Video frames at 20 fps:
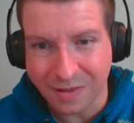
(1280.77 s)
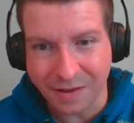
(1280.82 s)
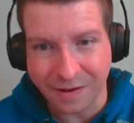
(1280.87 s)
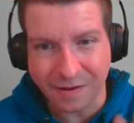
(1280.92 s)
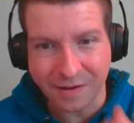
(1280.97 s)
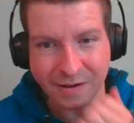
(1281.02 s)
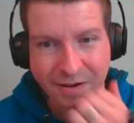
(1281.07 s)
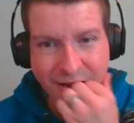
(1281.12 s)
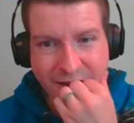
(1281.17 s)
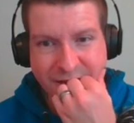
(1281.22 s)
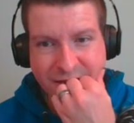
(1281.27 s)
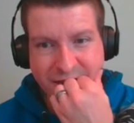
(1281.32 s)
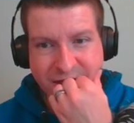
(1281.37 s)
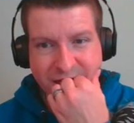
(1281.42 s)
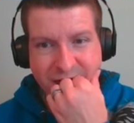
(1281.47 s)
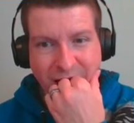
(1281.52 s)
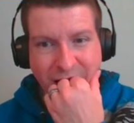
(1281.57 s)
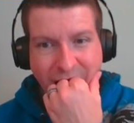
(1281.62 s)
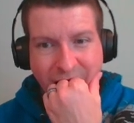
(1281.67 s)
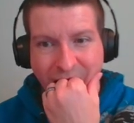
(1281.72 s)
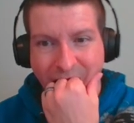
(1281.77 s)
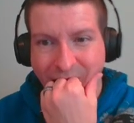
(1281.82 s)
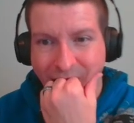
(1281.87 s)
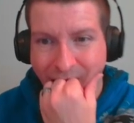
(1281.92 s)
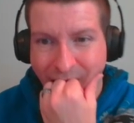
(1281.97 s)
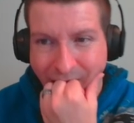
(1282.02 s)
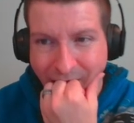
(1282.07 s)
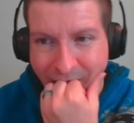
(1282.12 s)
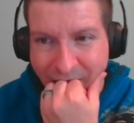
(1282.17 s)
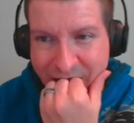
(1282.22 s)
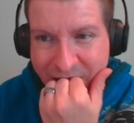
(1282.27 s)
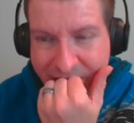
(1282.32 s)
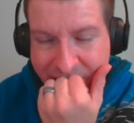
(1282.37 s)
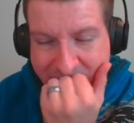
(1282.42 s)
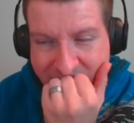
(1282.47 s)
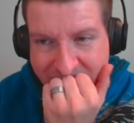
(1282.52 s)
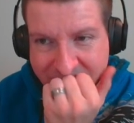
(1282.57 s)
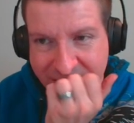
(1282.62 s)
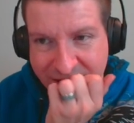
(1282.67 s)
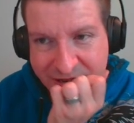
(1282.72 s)
There it is. Oh,
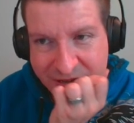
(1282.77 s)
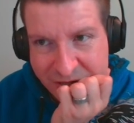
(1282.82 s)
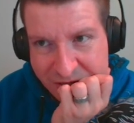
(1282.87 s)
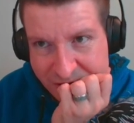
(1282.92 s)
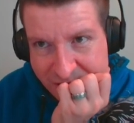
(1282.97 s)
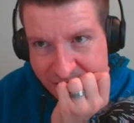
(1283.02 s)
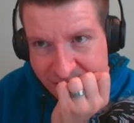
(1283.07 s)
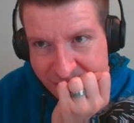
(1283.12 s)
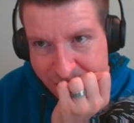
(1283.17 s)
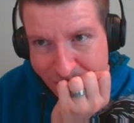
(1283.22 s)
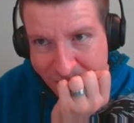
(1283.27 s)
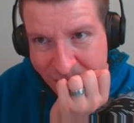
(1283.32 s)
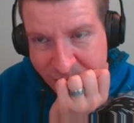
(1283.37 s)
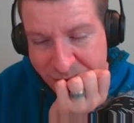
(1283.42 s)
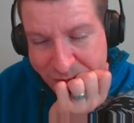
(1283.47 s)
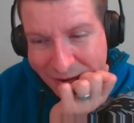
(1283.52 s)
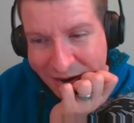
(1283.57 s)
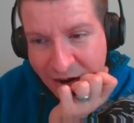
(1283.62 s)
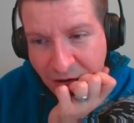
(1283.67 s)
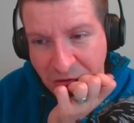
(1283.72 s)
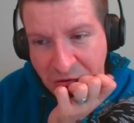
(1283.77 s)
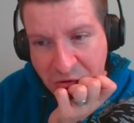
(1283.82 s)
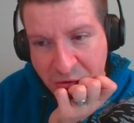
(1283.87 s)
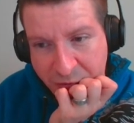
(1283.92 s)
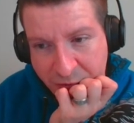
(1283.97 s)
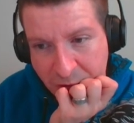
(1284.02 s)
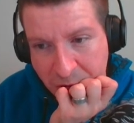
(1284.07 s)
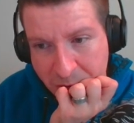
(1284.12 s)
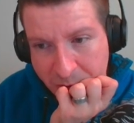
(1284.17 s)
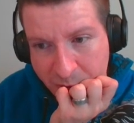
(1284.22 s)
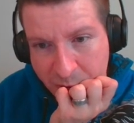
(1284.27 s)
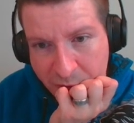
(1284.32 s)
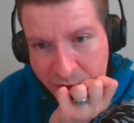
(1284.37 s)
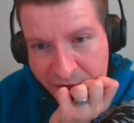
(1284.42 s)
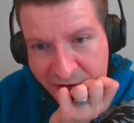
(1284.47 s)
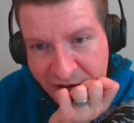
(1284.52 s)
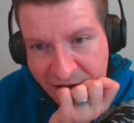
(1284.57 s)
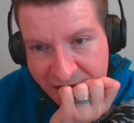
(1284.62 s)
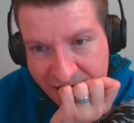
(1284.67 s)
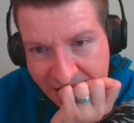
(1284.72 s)
there's there's this most powerful
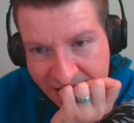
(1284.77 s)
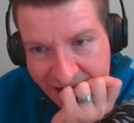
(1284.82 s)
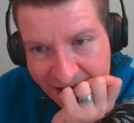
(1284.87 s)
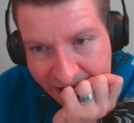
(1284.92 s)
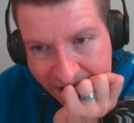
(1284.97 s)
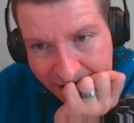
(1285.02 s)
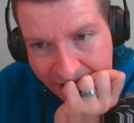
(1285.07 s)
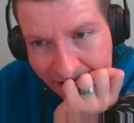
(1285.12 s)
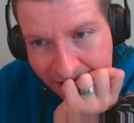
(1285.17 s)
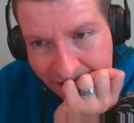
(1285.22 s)
move right there.